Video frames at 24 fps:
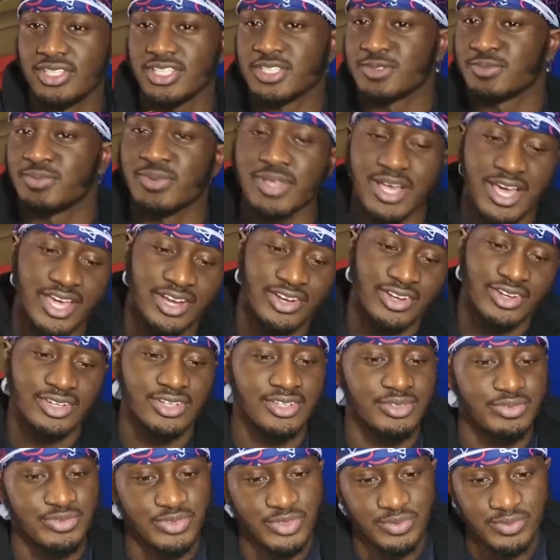
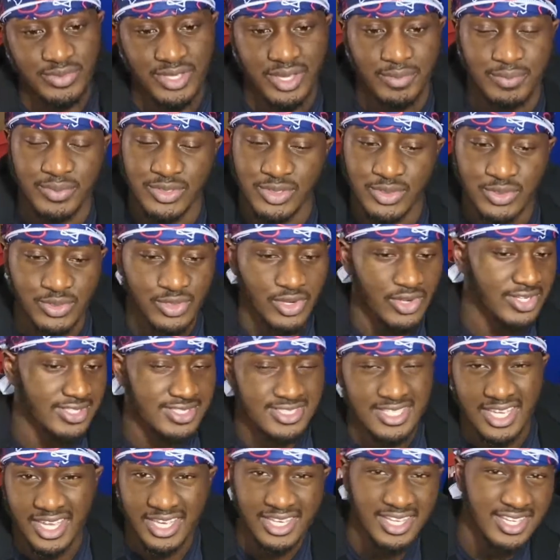splatter, you feel me? I be doing all the
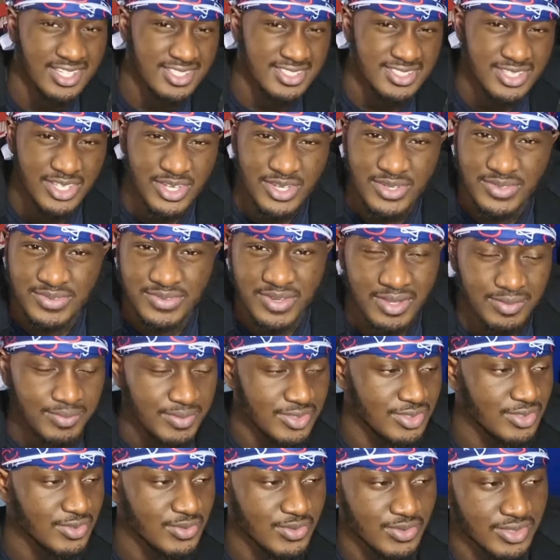tie-dye stuff. I
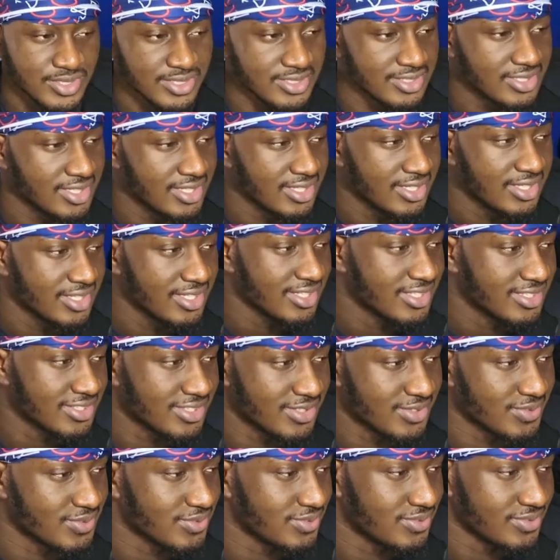be doing
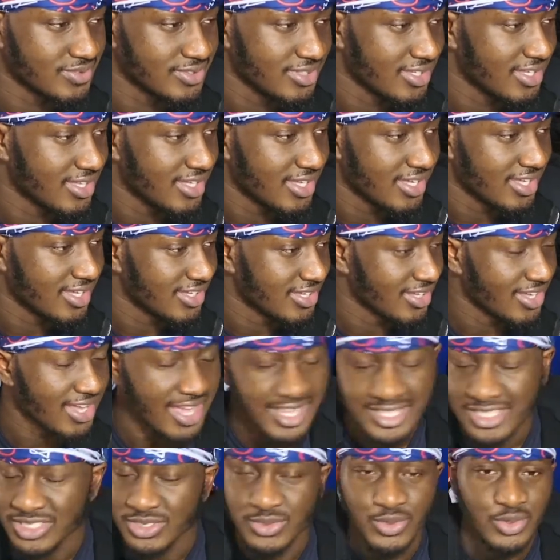the...
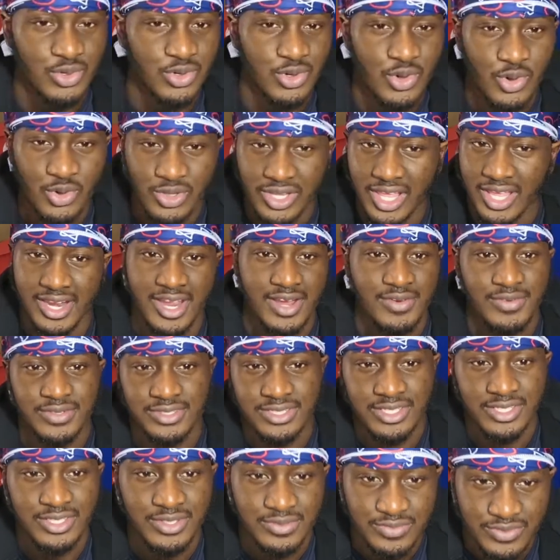I just do a whole lot of
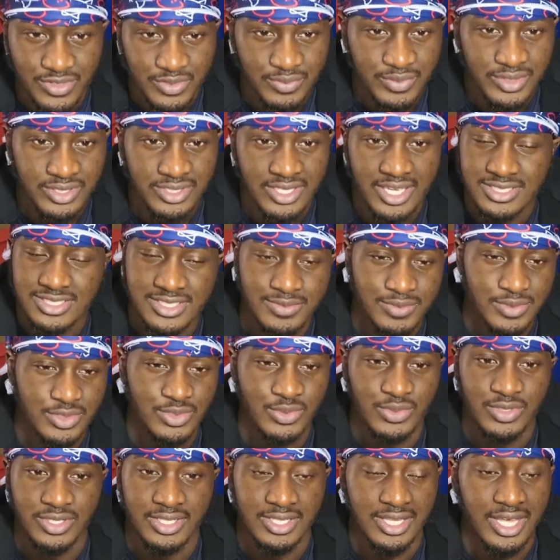everything, you feel me? Y'all see me
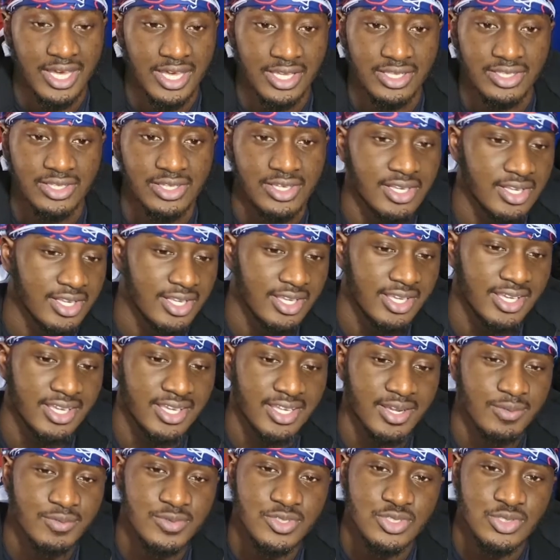doing a lot,
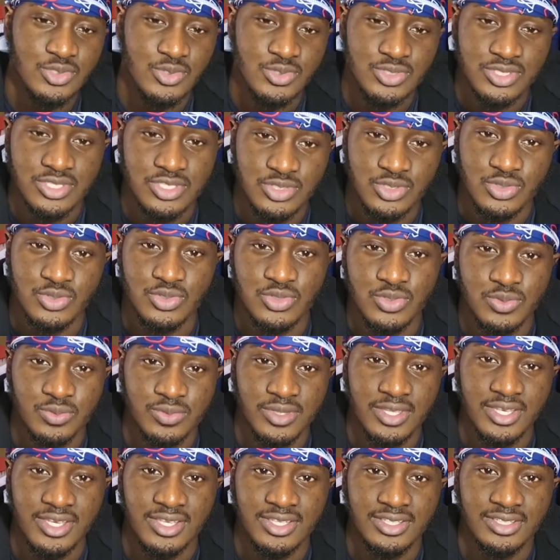and I'm just new to this YouTube
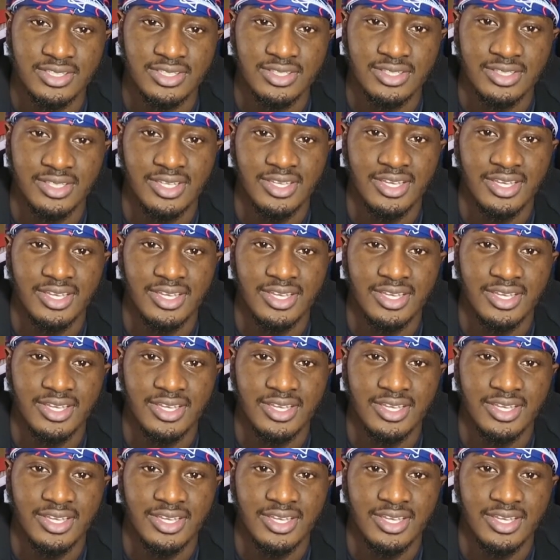thing.